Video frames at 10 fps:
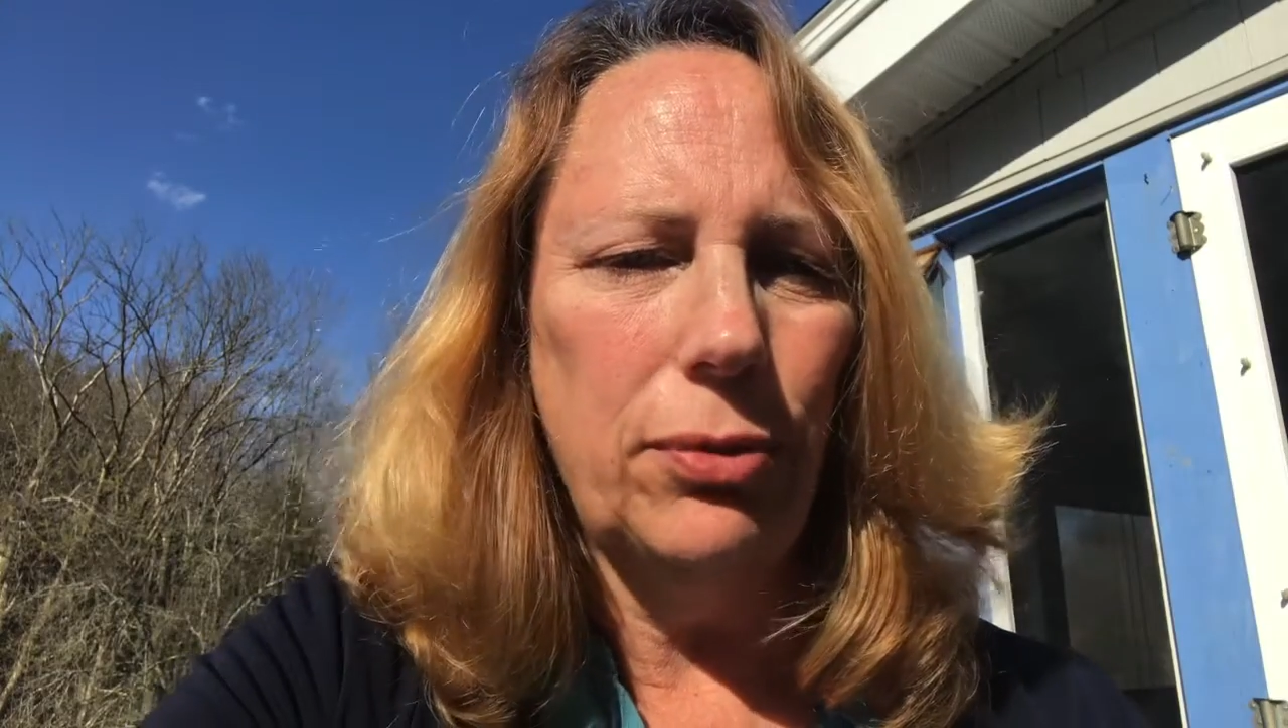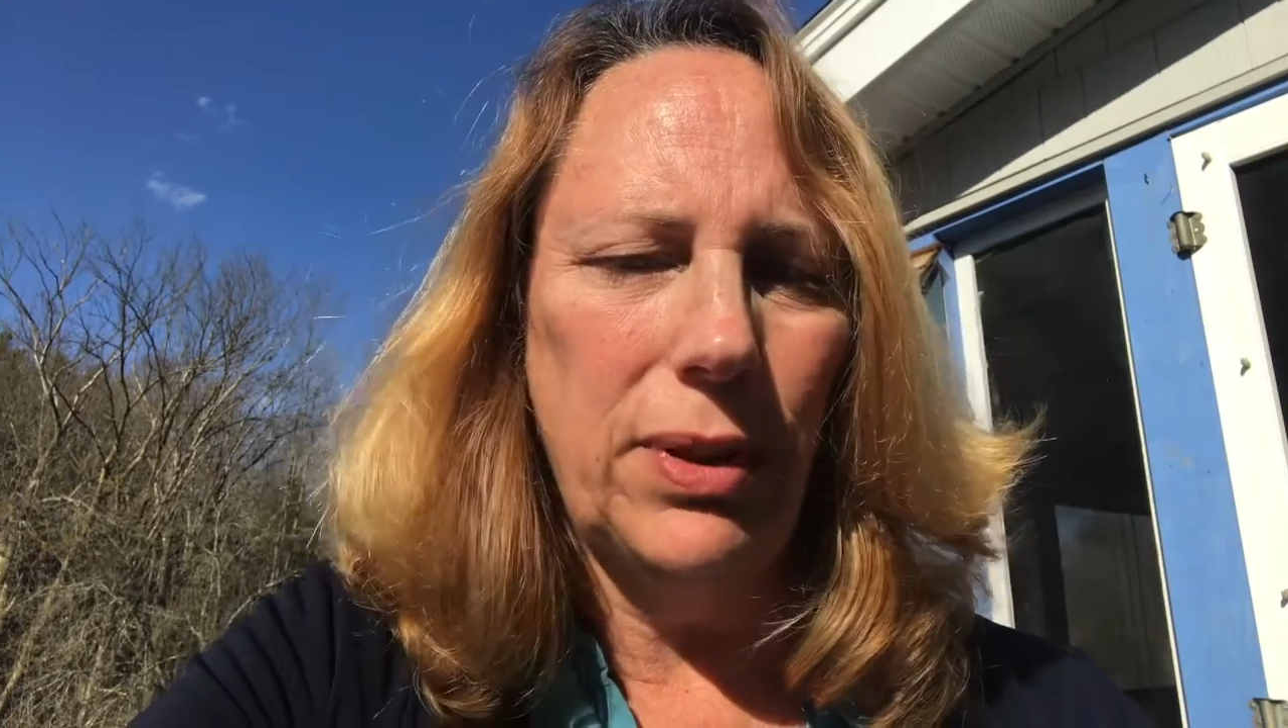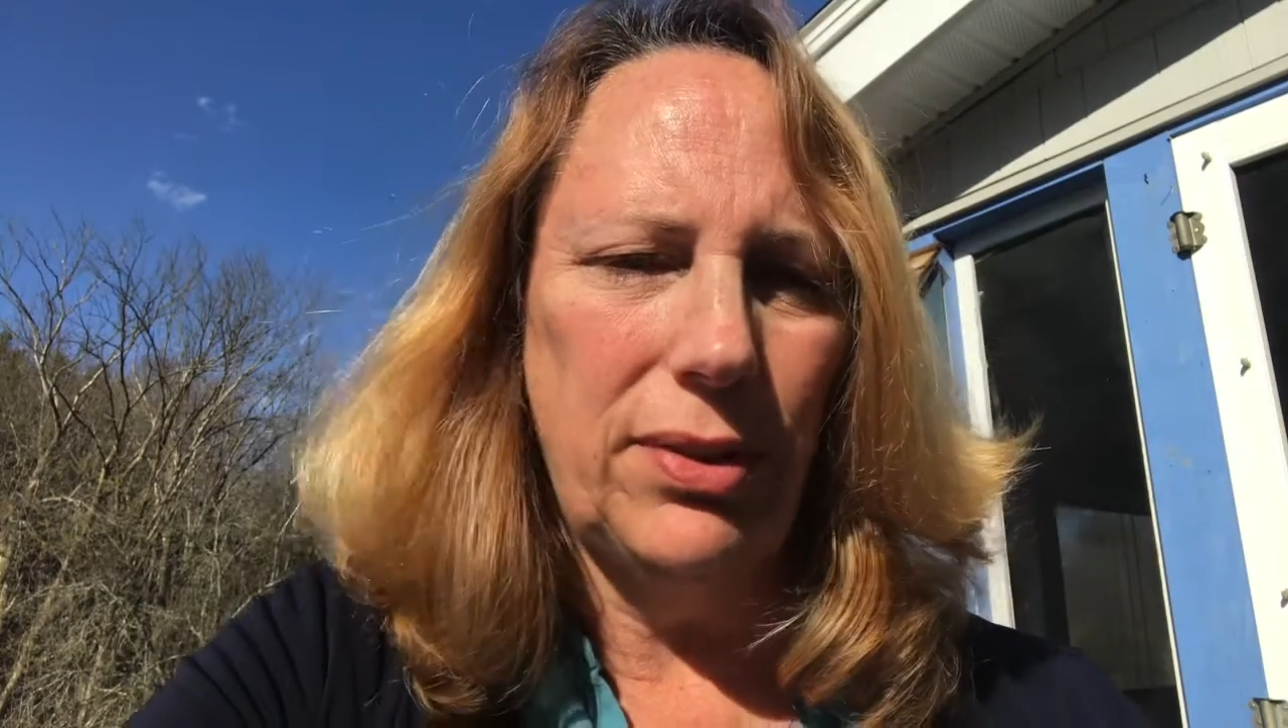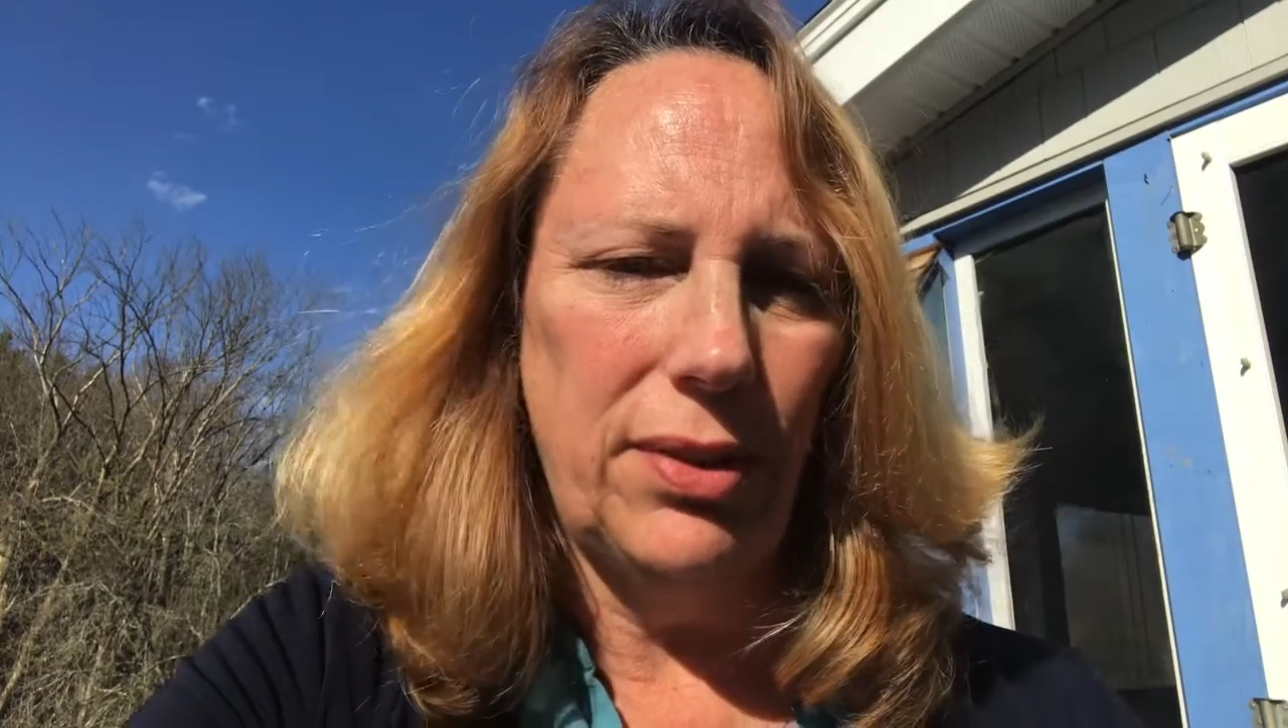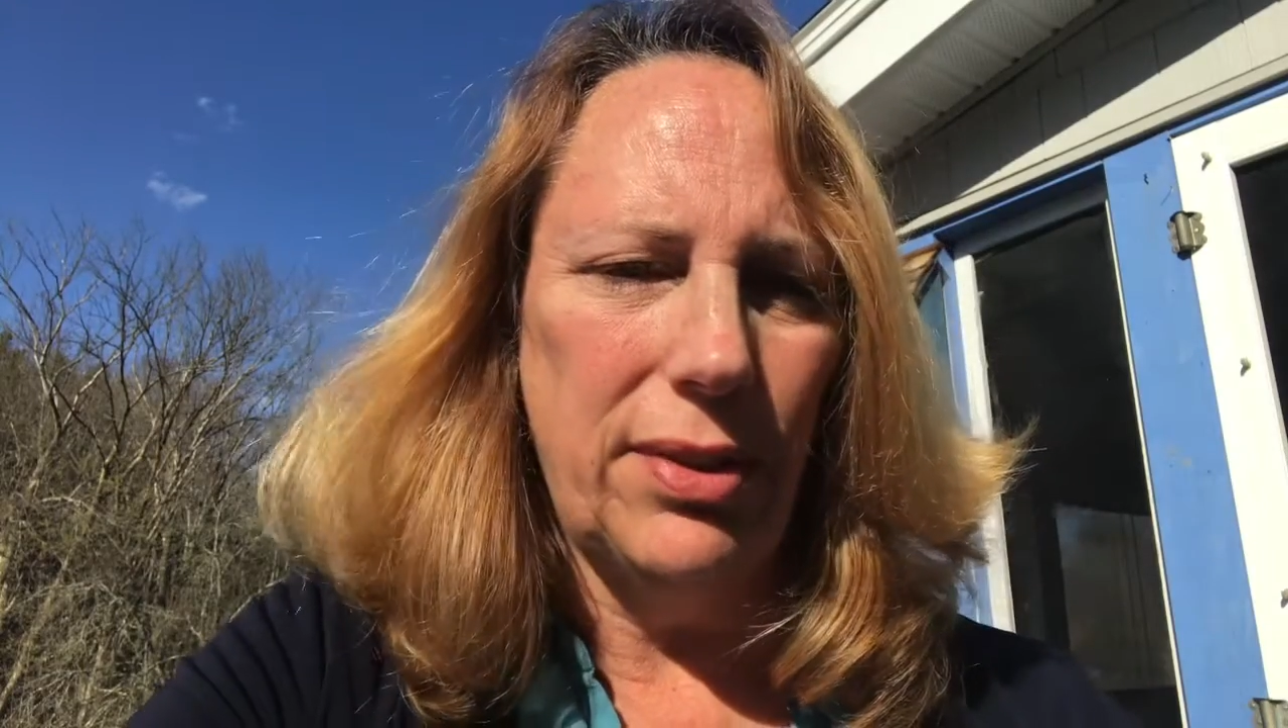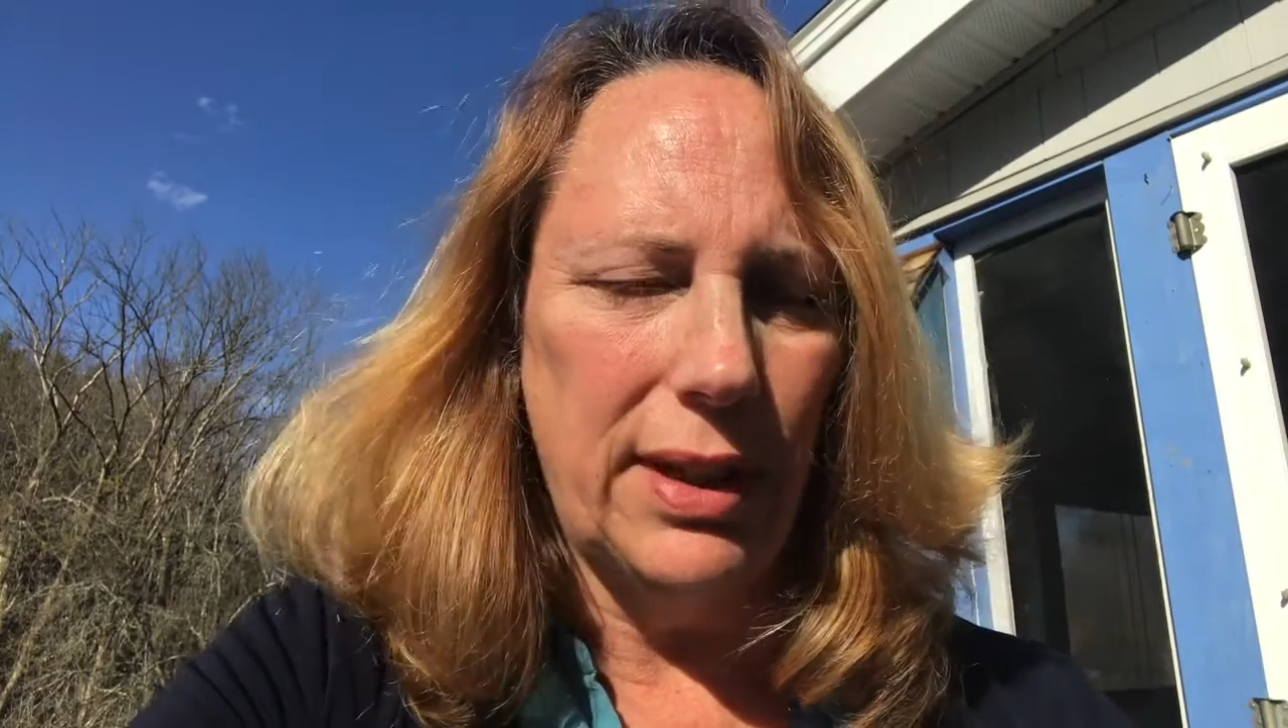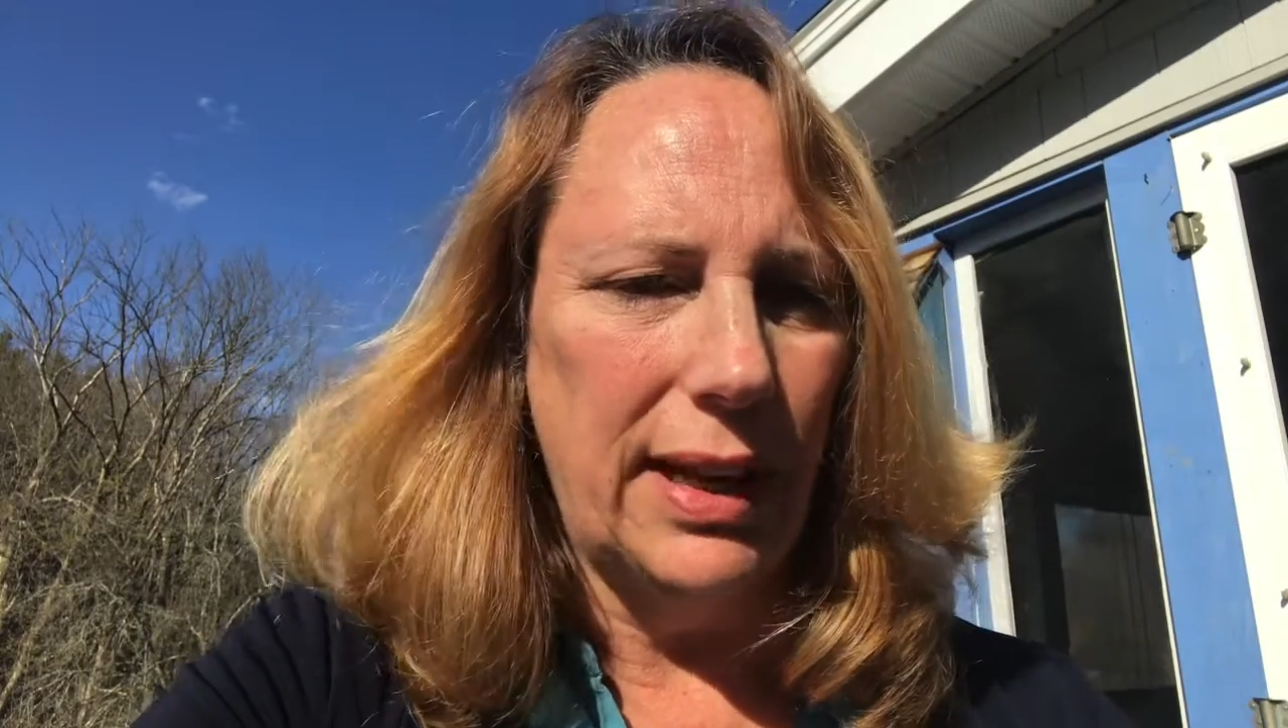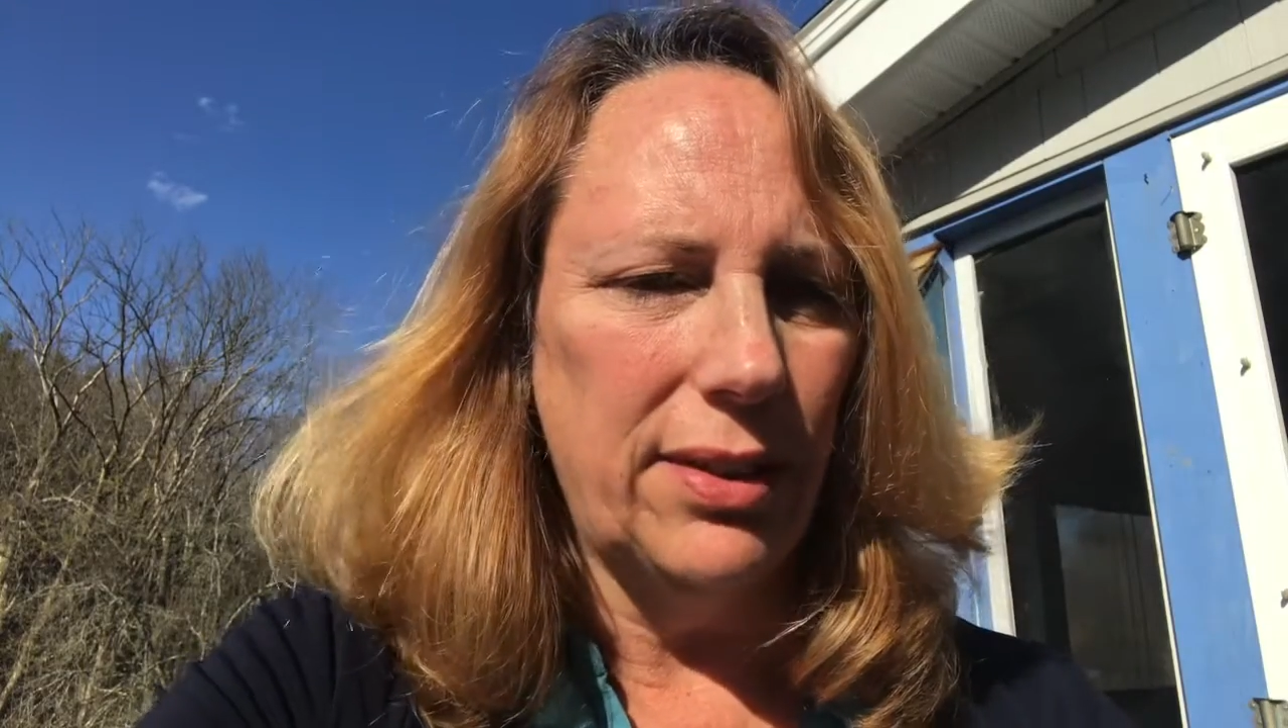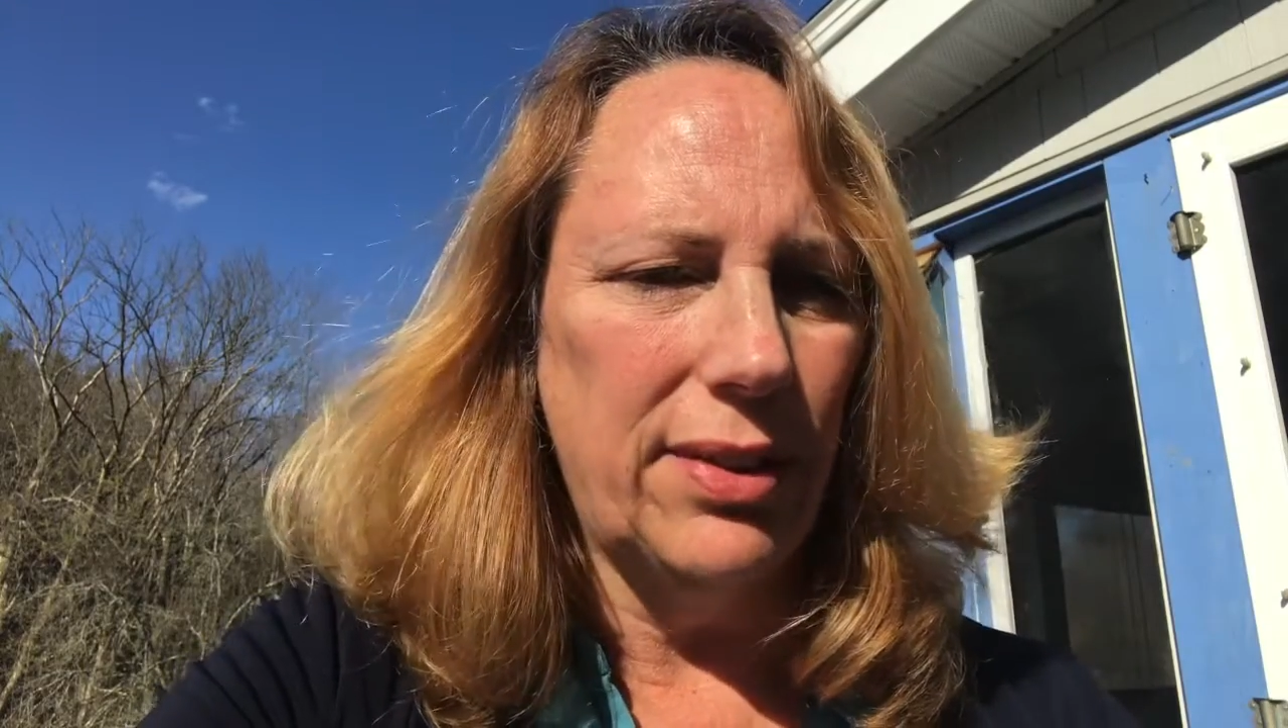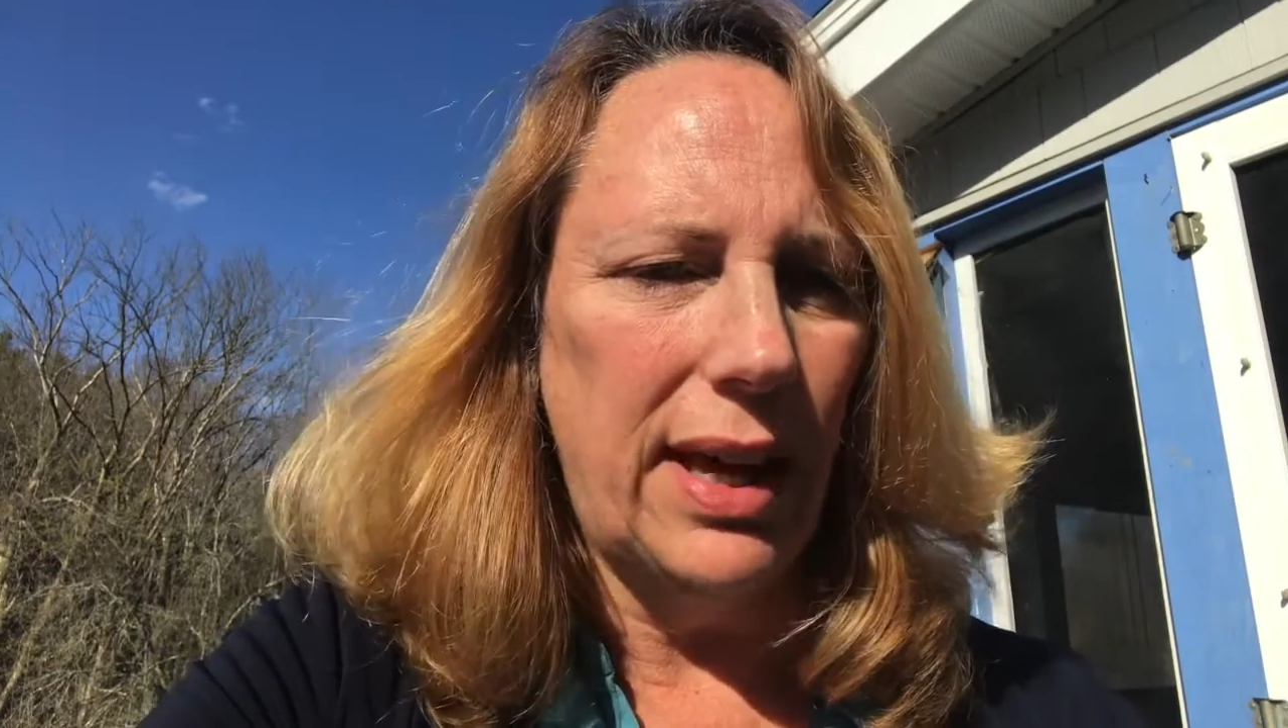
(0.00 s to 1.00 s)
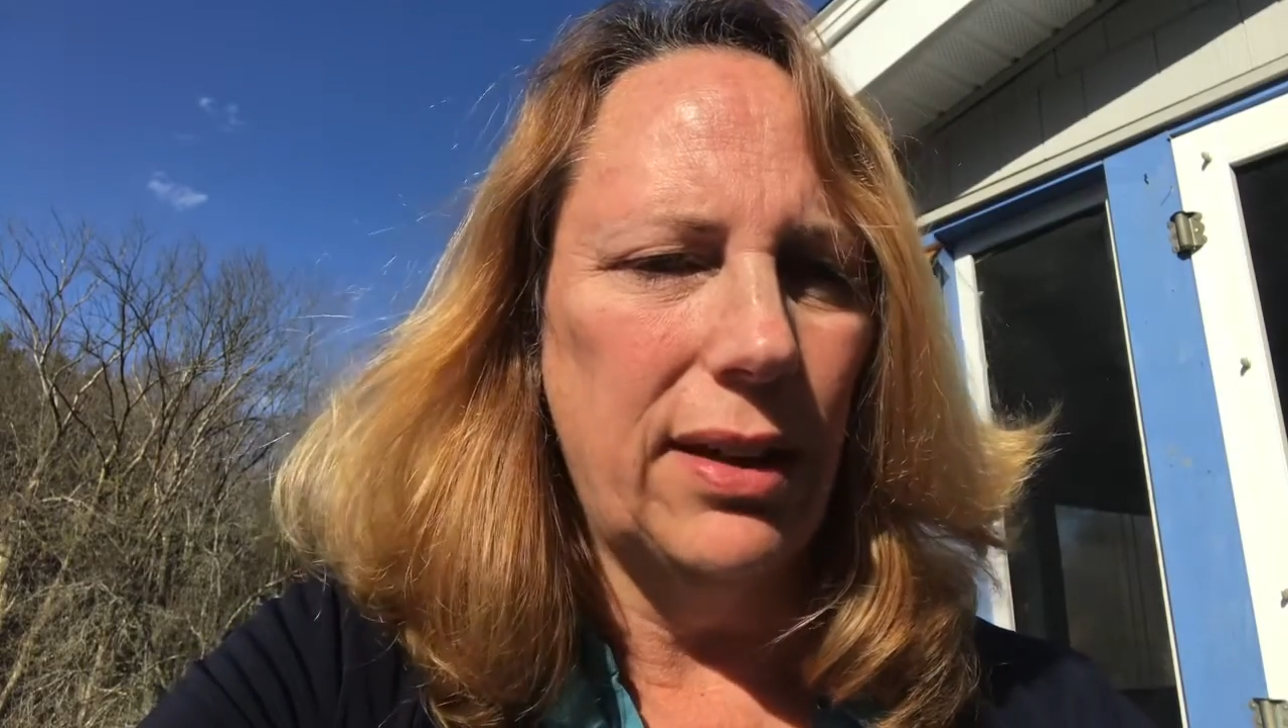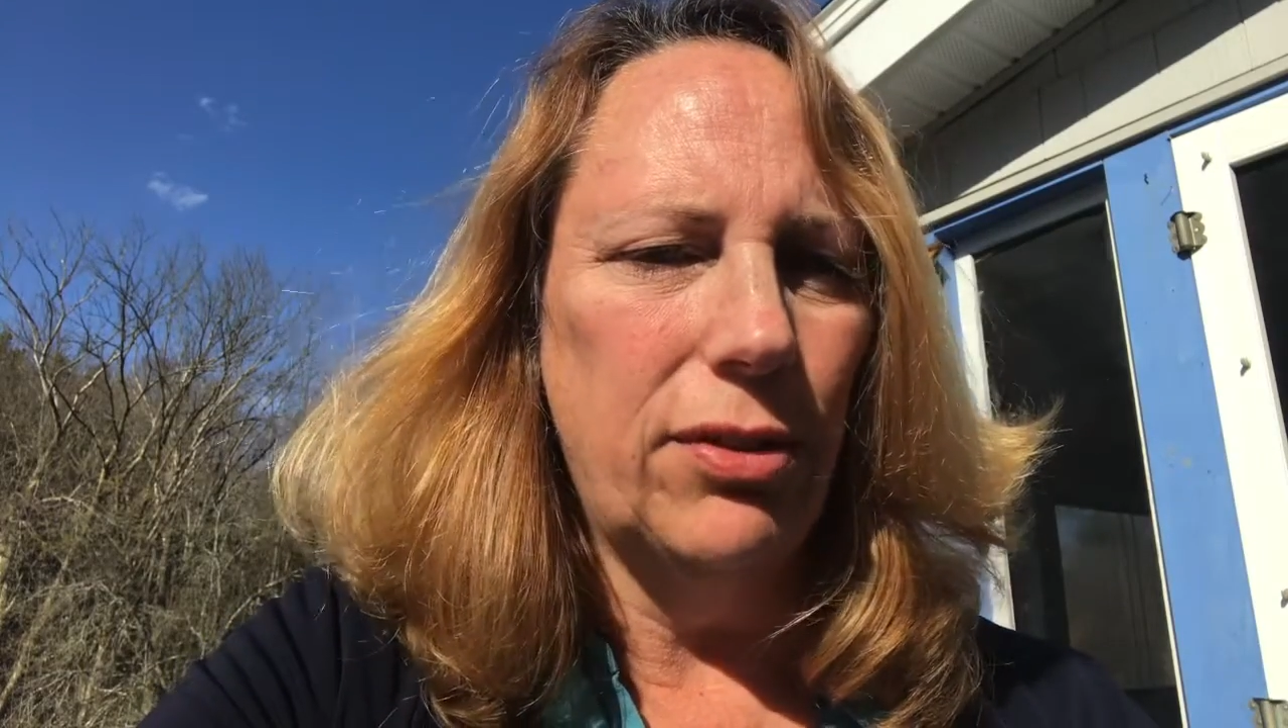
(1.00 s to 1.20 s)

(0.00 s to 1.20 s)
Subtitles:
reasons that I decided